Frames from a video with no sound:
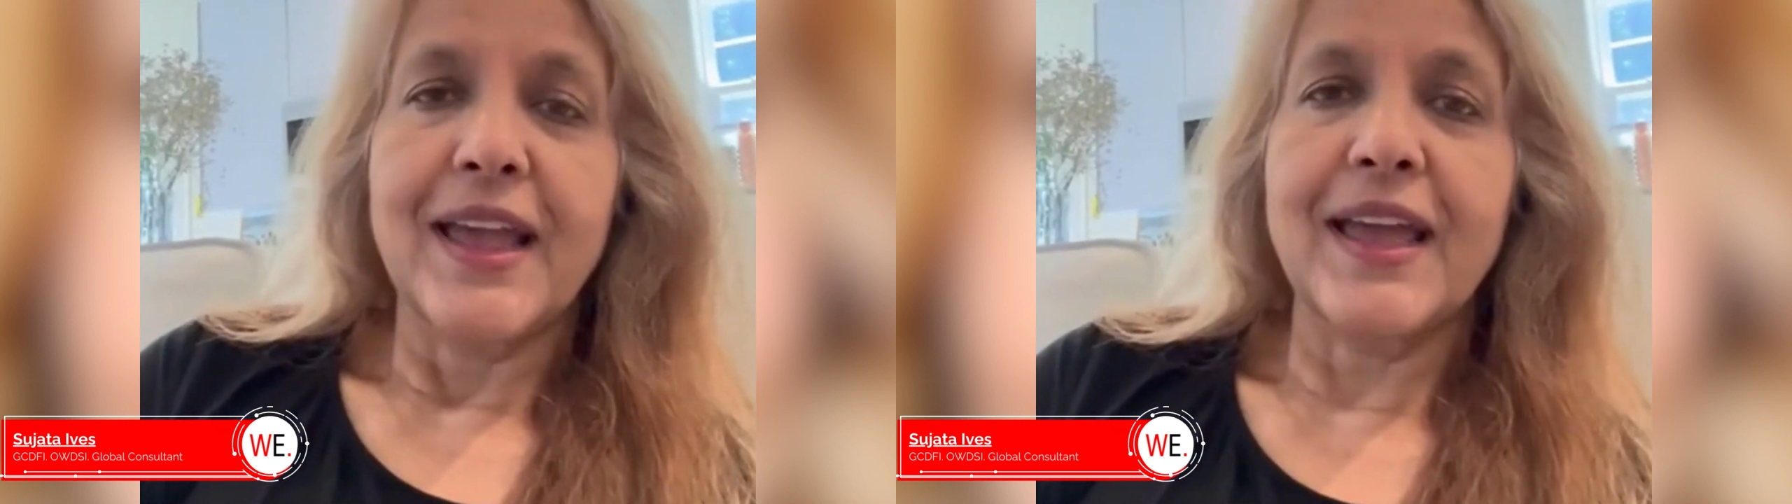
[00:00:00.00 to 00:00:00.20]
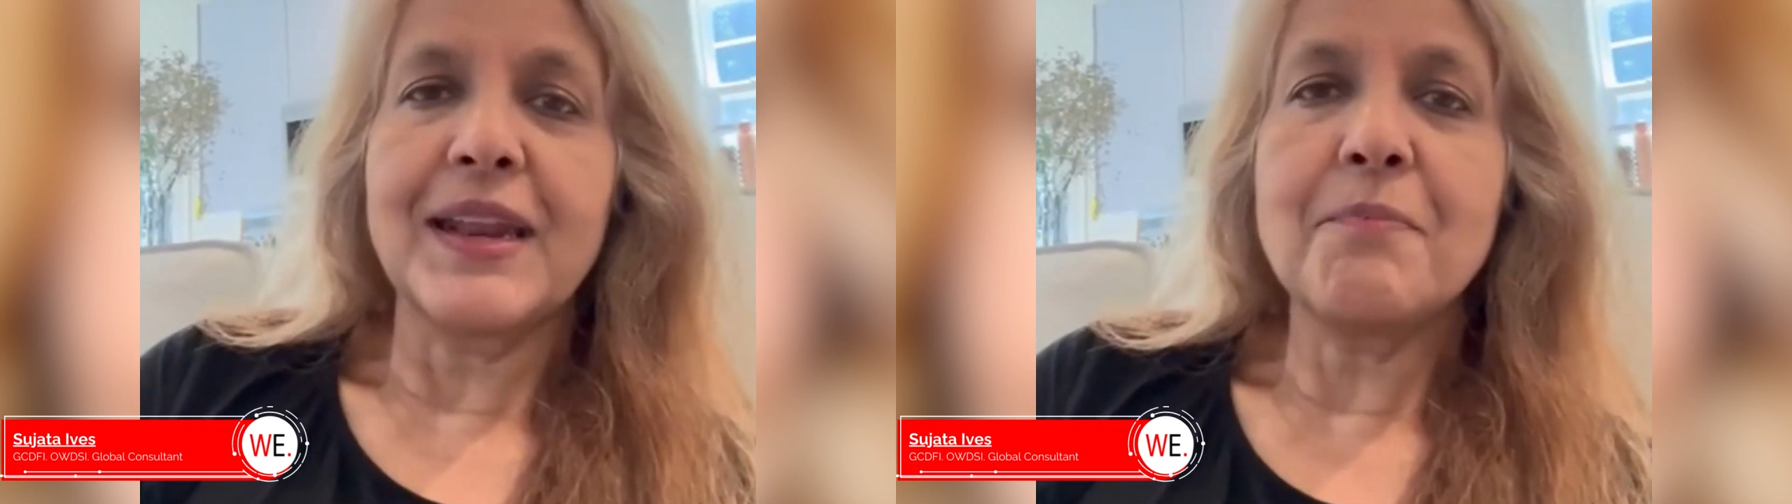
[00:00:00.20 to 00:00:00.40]

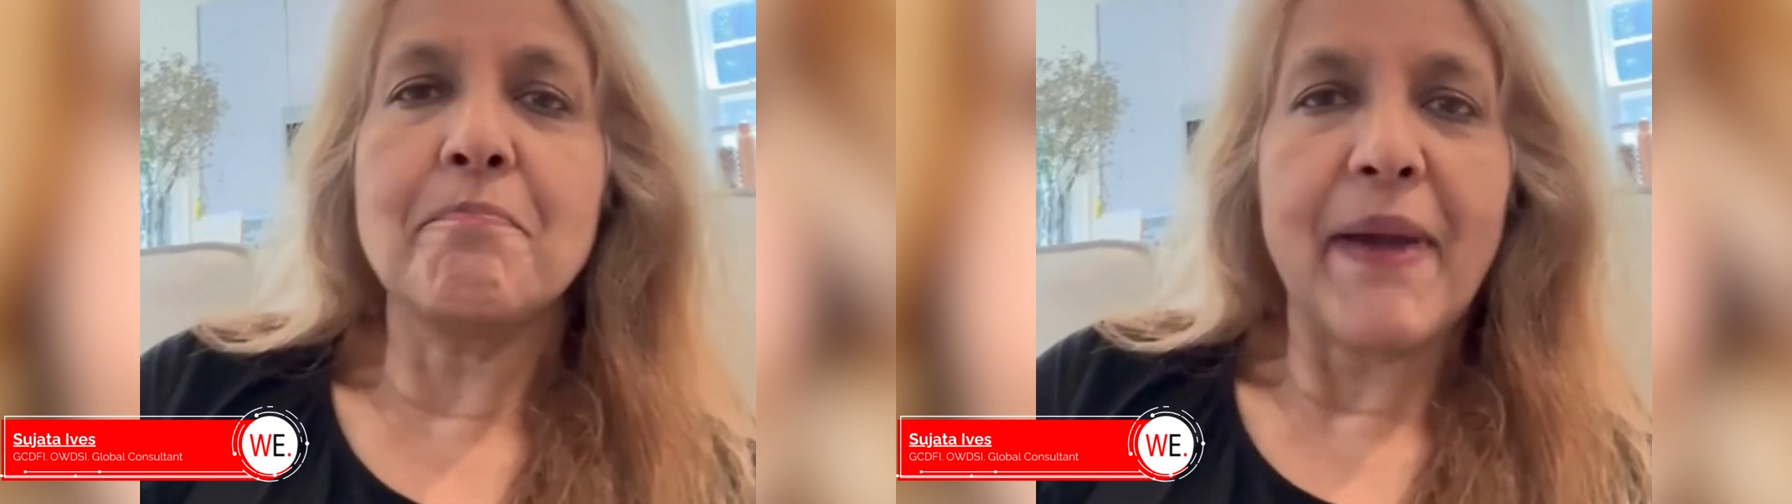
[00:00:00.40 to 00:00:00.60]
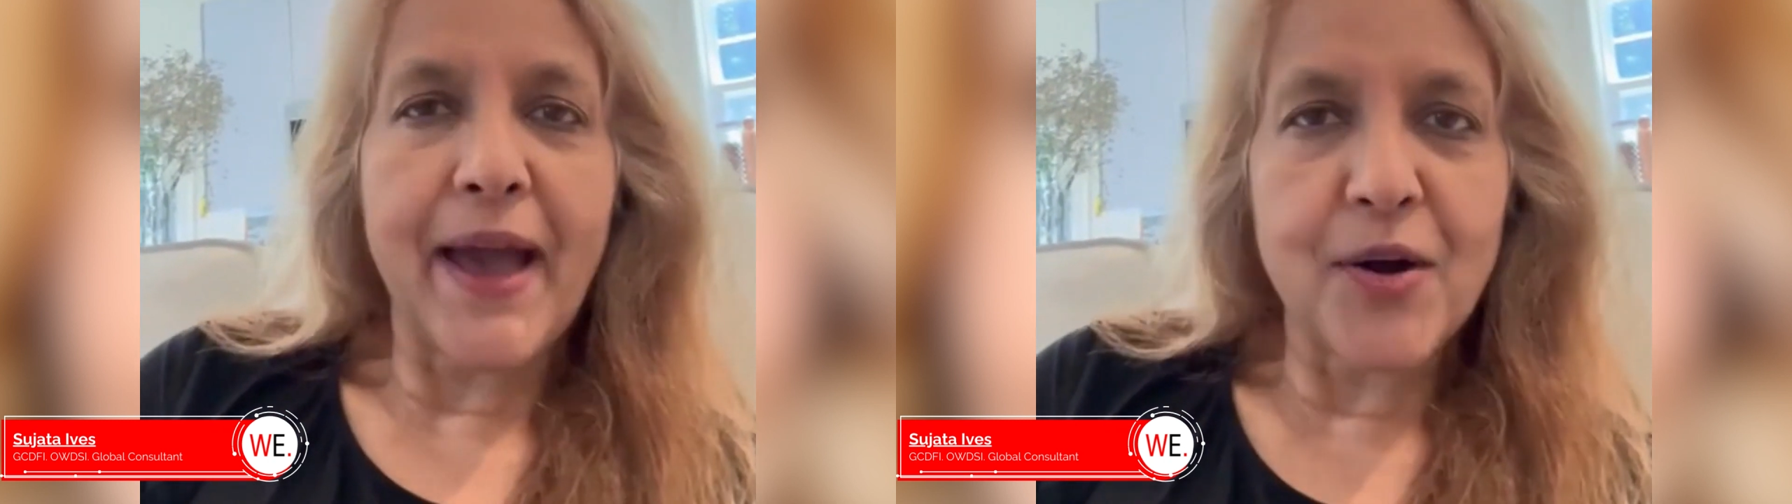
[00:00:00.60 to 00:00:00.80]
and
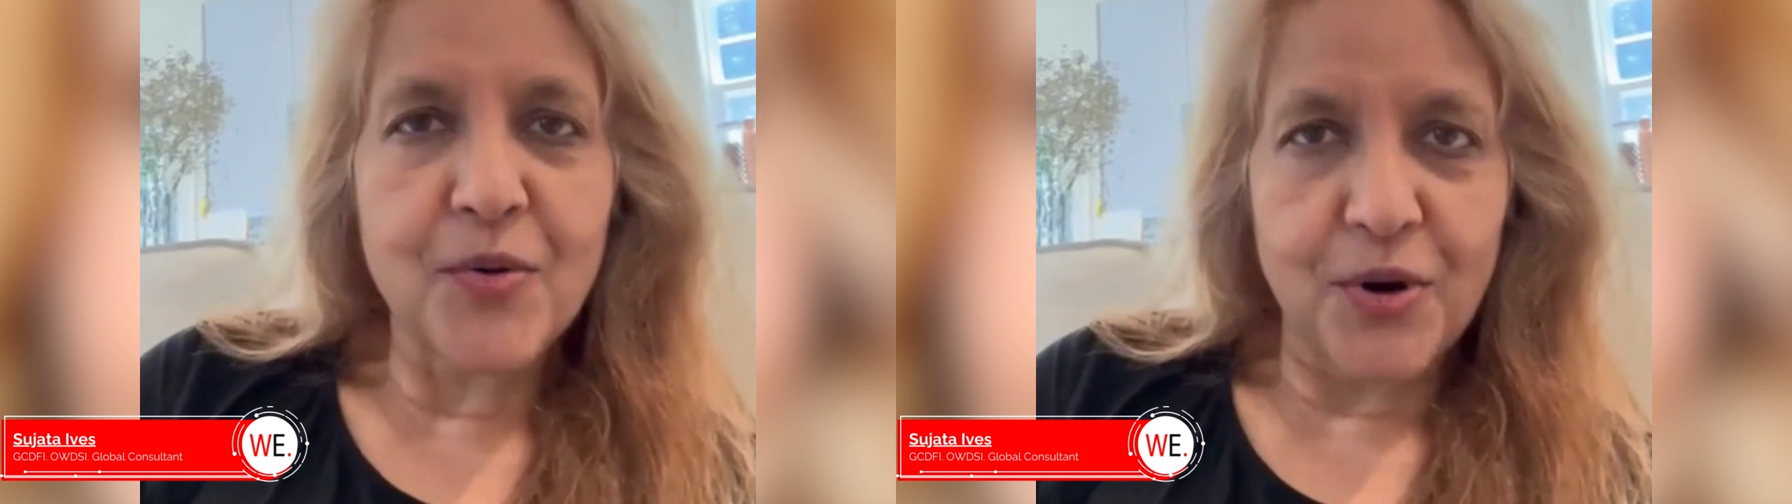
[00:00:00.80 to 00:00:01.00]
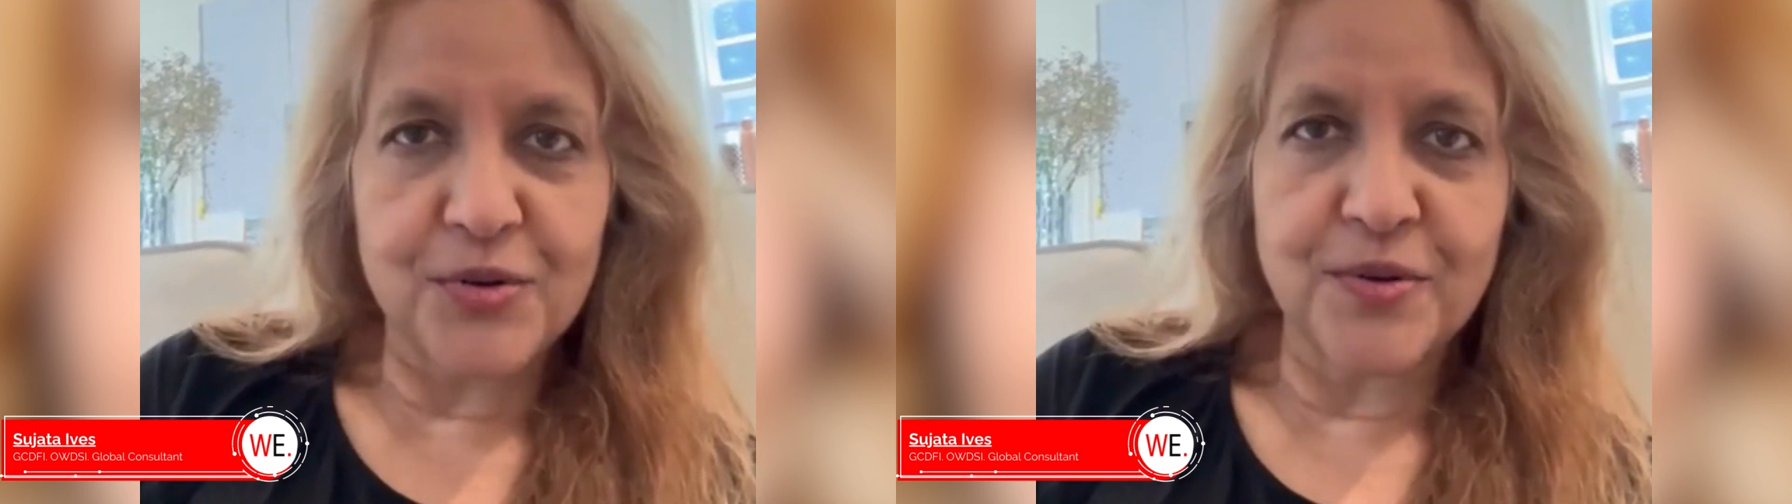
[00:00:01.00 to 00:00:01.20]

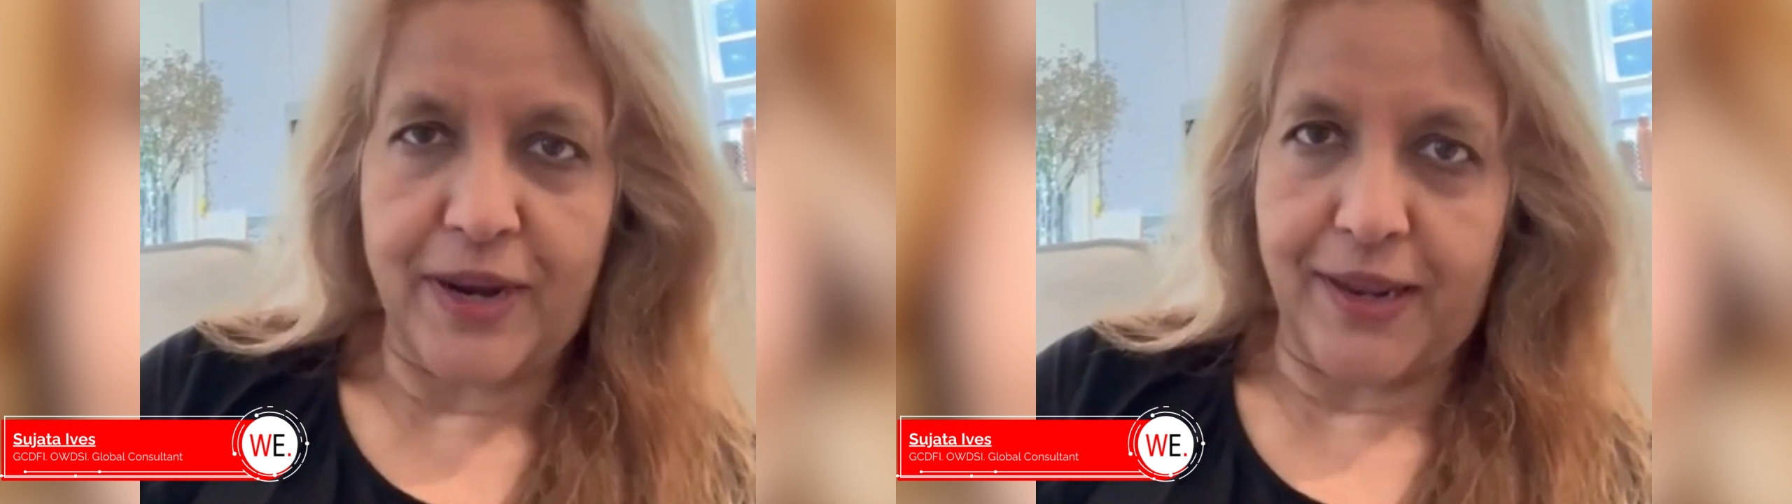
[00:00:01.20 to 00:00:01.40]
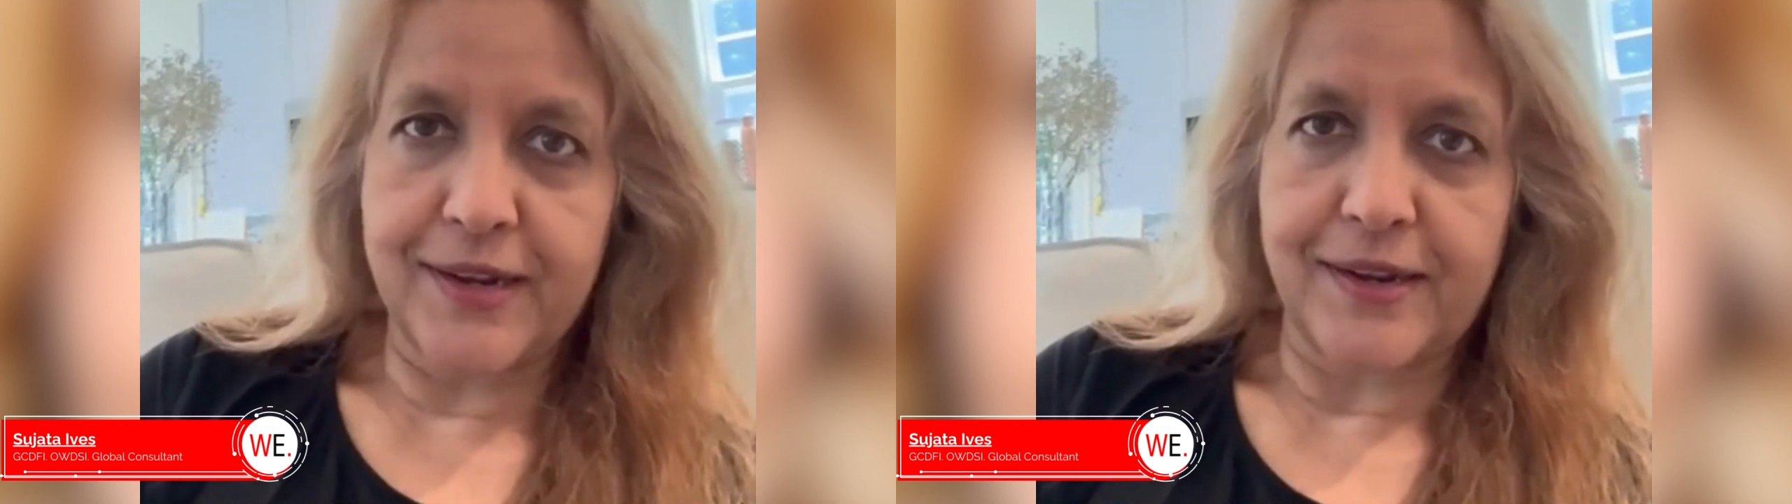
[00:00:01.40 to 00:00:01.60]

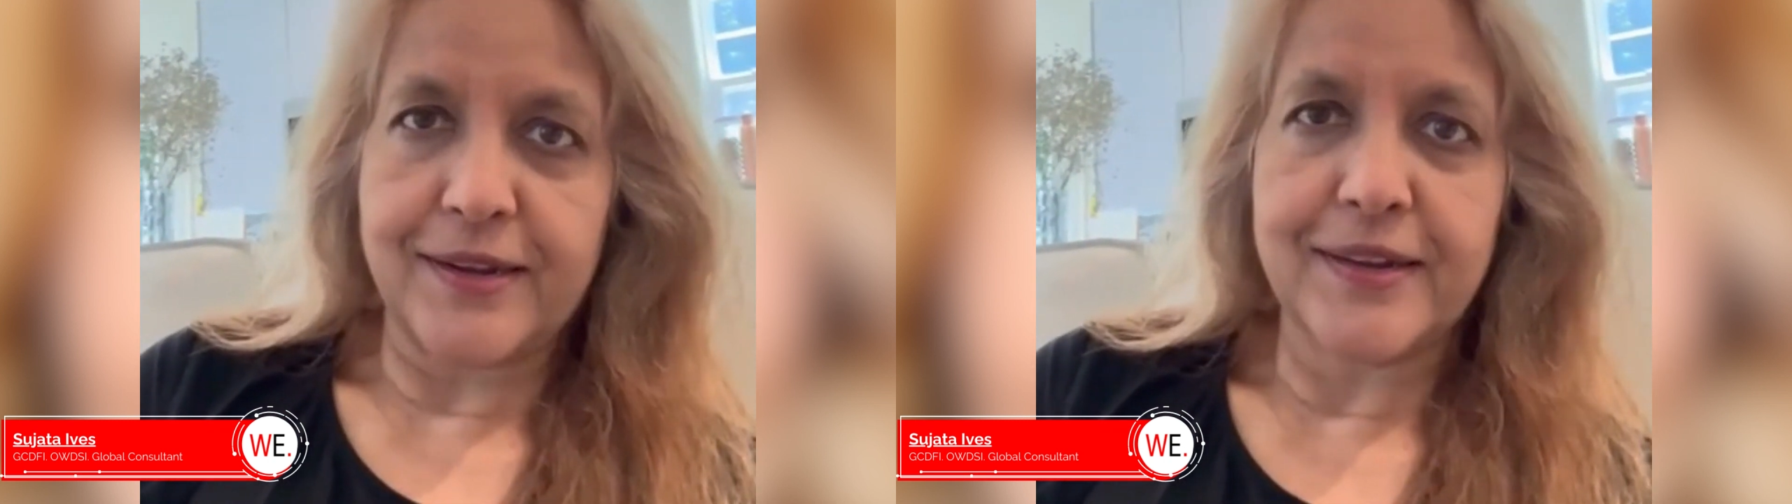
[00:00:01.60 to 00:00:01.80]
empowering